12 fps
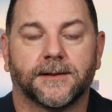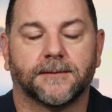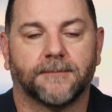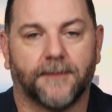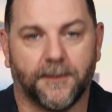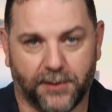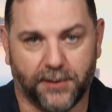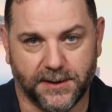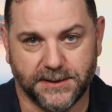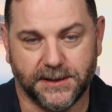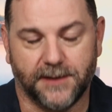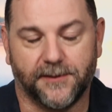the
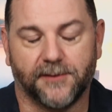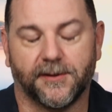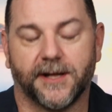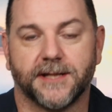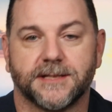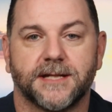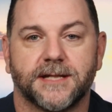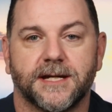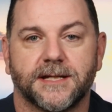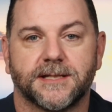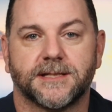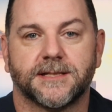President of the United
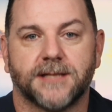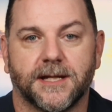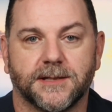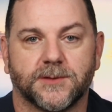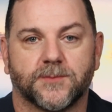States has